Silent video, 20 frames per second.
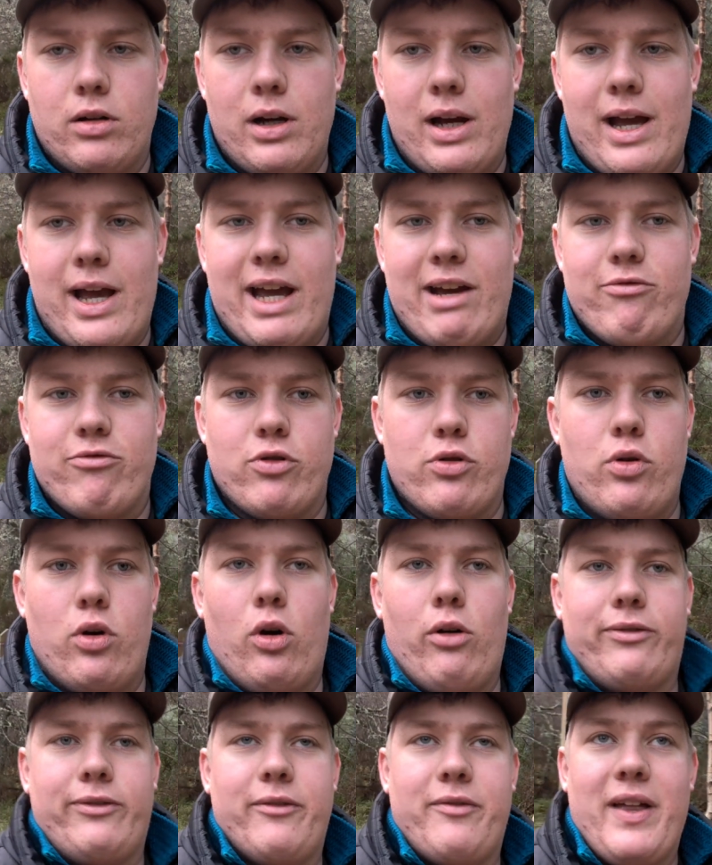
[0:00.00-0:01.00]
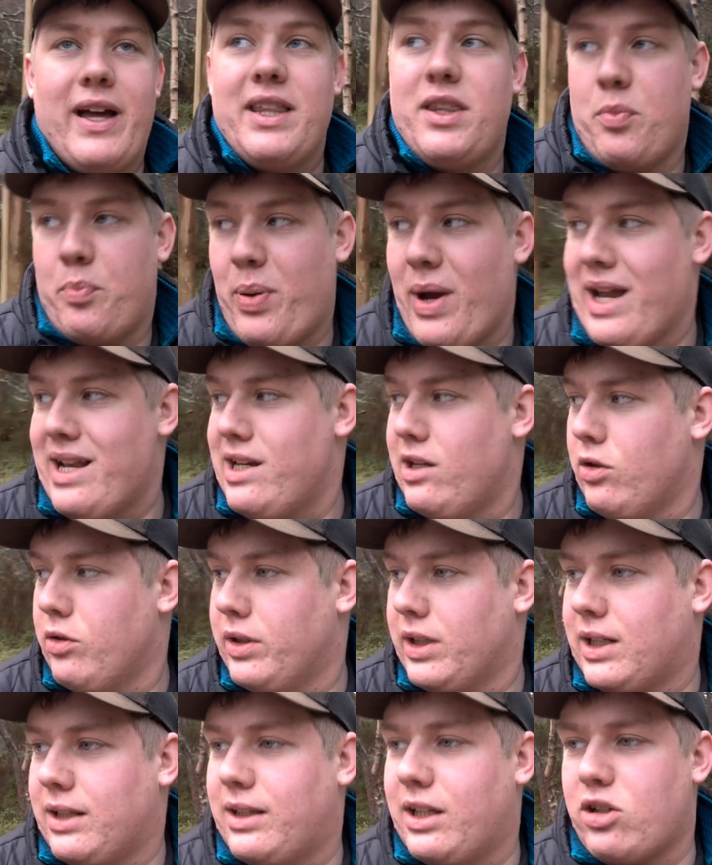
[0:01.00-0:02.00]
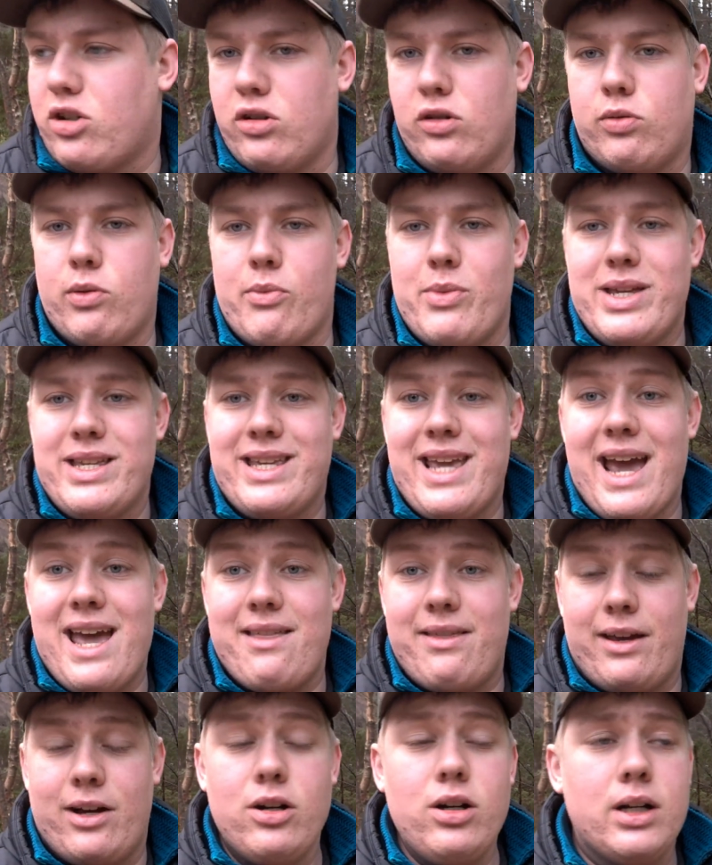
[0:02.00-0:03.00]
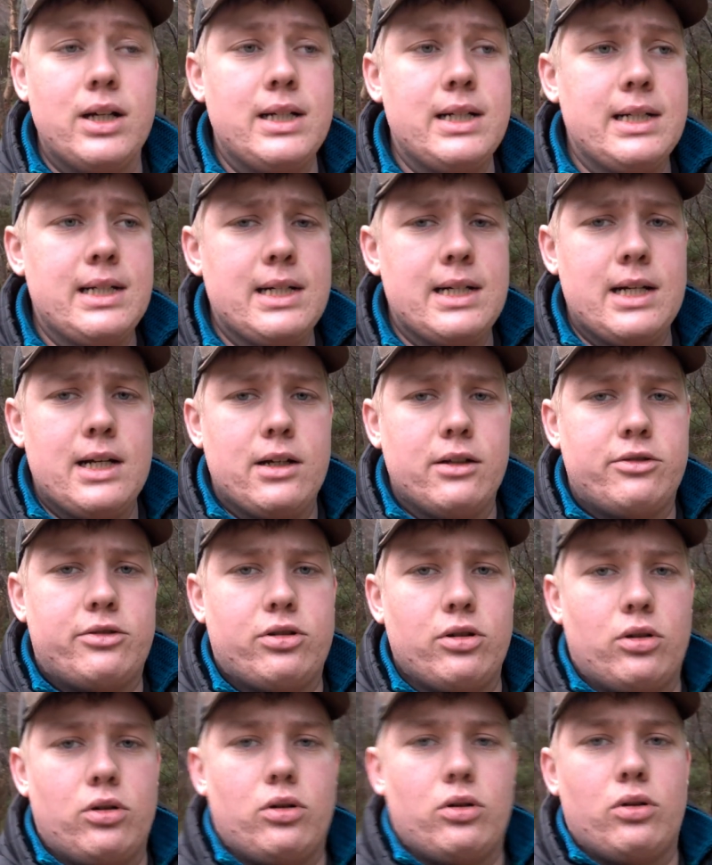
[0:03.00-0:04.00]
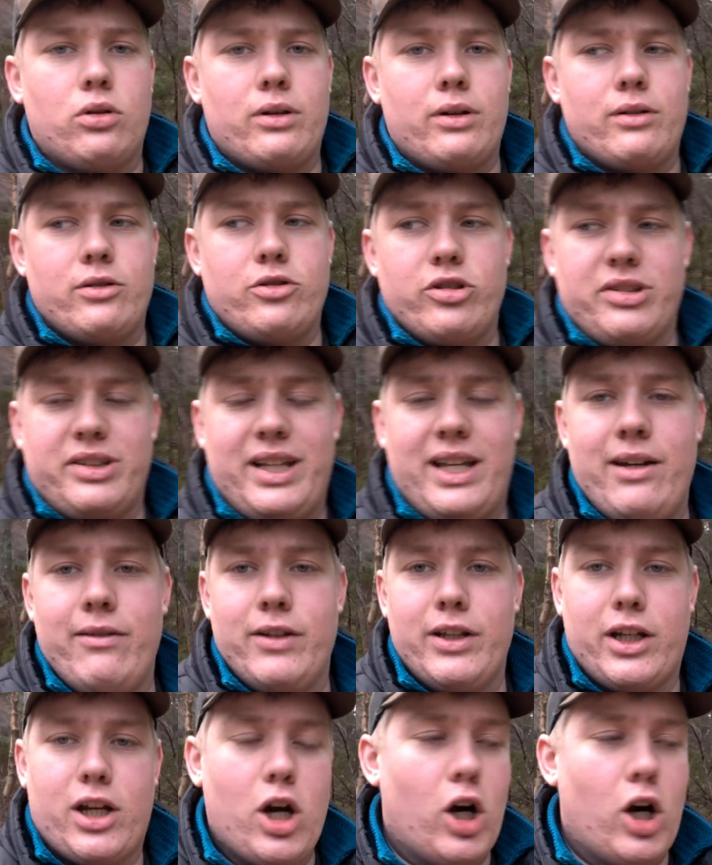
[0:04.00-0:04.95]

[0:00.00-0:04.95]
route off of that, depending on the conditions when we get there. So just here in the